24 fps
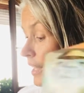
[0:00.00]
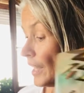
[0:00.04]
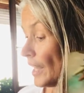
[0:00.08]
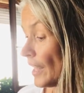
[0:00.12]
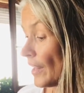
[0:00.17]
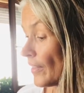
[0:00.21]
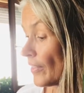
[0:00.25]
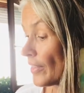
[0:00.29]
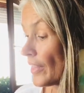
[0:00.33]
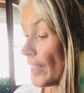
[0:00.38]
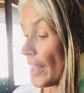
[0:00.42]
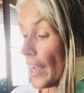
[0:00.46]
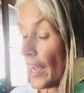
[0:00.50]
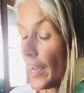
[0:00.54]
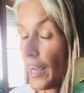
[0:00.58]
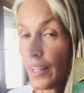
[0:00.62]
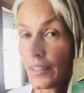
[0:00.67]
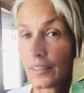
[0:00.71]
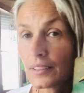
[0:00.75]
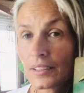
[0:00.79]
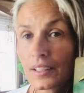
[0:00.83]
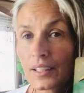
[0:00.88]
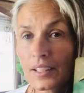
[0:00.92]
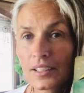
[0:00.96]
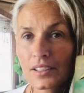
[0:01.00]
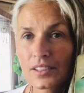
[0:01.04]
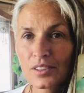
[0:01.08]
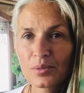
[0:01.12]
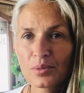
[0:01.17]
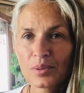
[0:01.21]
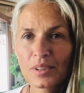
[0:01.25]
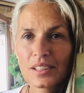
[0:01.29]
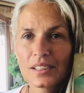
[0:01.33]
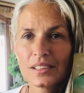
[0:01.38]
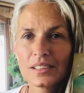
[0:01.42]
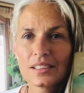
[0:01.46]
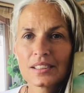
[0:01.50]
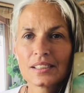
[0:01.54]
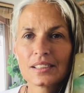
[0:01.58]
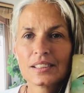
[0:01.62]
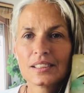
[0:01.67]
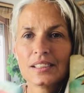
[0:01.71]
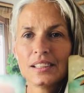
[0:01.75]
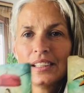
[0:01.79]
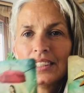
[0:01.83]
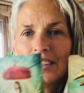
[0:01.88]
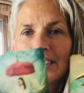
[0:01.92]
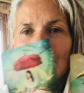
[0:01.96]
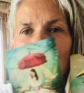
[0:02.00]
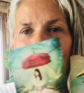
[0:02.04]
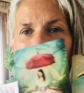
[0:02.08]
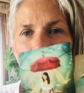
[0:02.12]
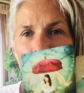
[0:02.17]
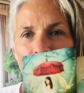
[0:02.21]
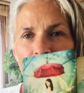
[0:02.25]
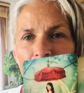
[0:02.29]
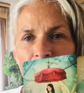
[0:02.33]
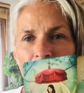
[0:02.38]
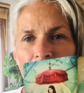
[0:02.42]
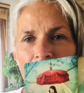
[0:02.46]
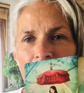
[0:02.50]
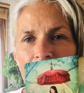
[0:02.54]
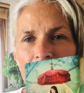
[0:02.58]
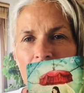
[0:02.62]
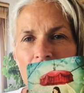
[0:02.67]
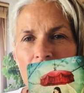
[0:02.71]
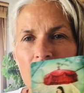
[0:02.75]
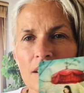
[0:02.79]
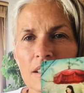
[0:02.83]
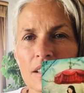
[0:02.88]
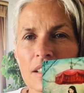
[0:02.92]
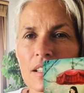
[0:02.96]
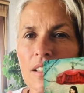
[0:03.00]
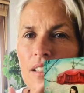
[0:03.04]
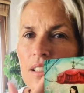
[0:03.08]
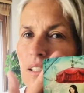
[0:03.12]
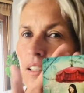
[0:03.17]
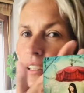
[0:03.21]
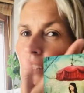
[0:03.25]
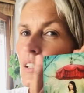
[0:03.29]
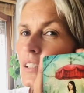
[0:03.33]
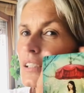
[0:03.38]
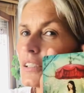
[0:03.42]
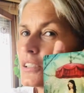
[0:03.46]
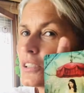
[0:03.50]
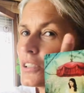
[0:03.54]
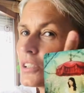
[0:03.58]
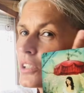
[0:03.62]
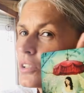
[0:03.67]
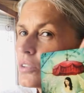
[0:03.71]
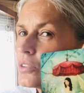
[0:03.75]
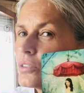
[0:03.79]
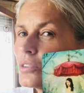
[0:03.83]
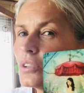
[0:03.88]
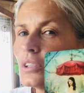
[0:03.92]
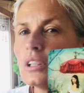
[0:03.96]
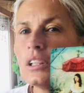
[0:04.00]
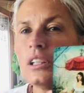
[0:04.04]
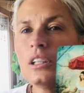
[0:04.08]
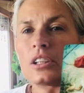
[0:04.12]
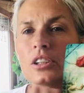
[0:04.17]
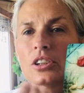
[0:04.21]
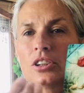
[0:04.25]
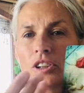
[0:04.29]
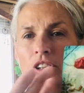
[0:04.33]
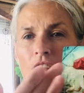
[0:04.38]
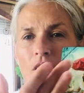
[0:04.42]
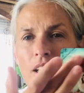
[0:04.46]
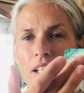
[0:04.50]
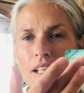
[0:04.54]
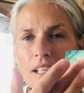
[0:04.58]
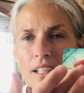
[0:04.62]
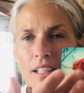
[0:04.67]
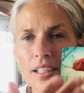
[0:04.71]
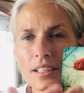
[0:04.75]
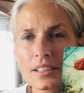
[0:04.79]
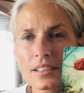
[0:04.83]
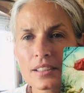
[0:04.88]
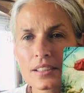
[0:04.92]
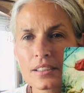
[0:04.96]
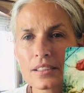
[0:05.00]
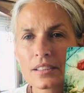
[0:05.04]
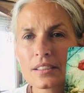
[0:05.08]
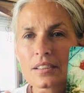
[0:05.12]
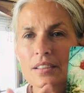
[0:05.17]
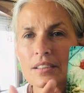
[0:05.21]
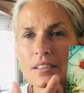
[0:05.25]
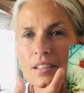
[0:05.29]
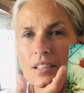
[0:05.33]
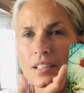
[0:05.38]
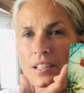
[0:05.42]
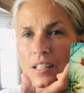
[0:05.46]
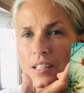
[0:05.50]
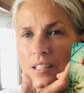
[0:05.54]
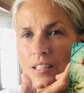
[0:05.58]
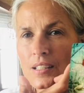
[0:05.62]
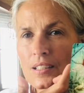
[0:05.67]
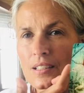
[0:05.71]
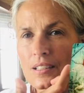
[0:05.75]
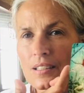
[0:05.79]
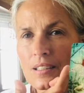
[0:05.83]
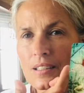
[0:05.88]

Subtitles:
And that, as we can see now, look at this. So here she has the